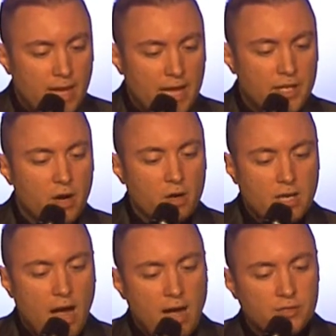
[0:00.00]
and ye are
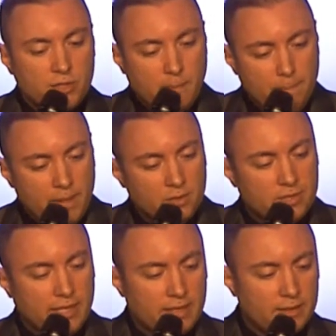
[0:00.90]
God's
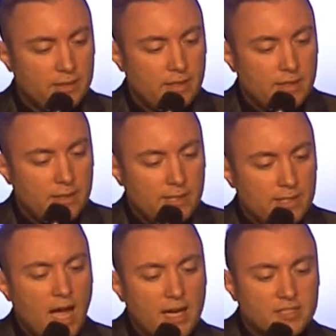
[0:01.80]
building.
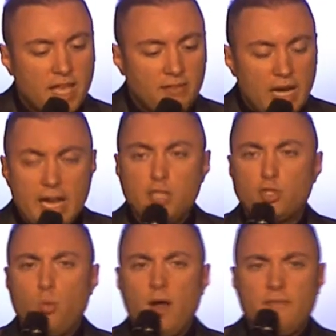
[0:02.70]
God has given each
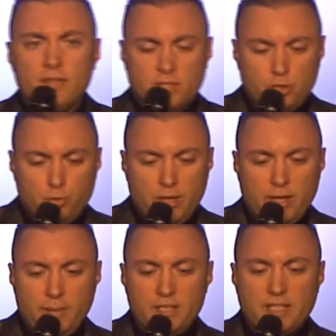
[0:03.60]
one of us a
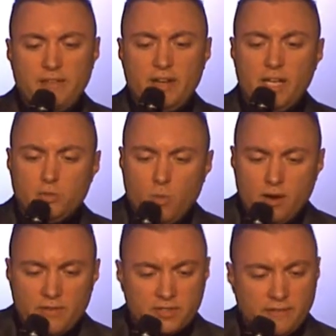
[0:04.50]
dream. He's given each
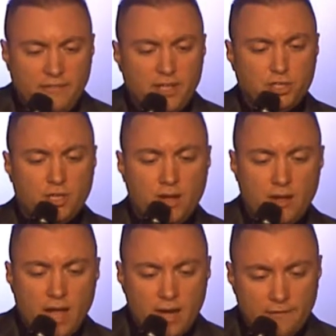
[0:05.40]
one of us a vision
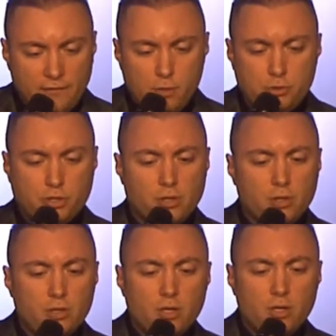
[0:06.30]
and a
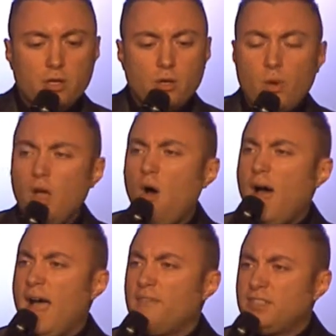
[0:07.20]
future. We all
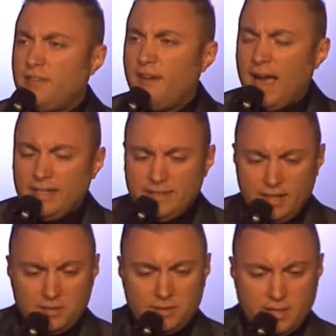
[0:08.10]
have a divine
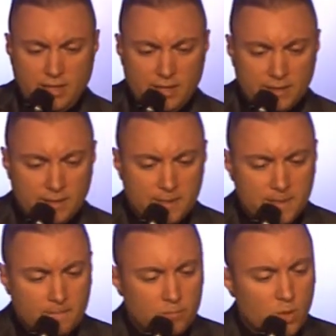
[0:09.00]
destiny.
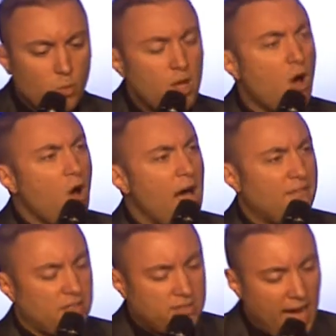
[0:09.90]
We all
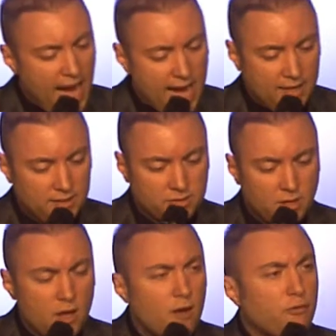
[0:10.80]
have a task
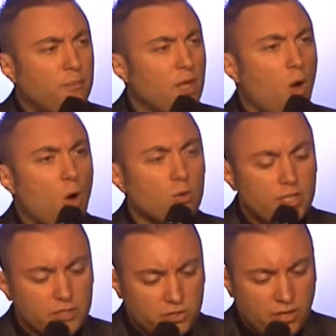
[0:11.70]
from the
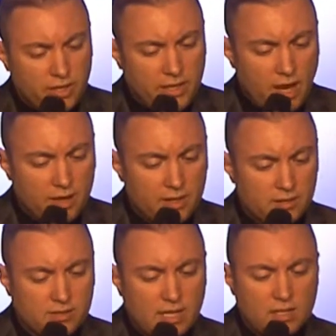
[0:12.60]
oldest to the
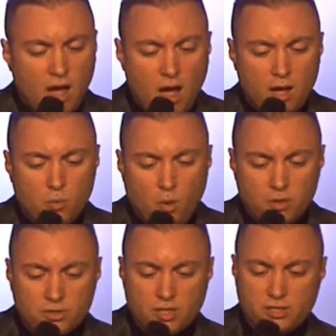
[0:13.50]
youngest that God
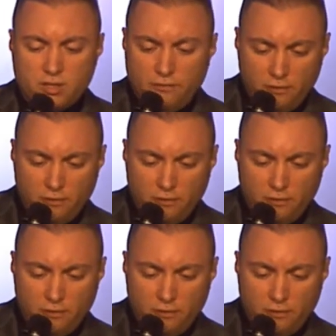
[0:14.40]
wants us to